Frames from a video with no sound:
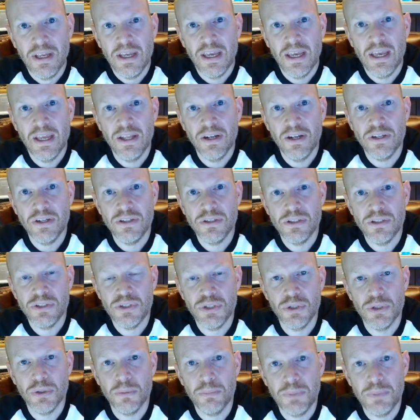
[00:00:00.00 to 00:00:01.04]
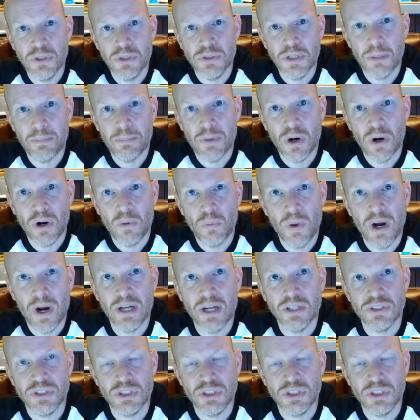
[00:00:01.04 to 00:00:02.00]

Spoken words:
and still build up our warehouse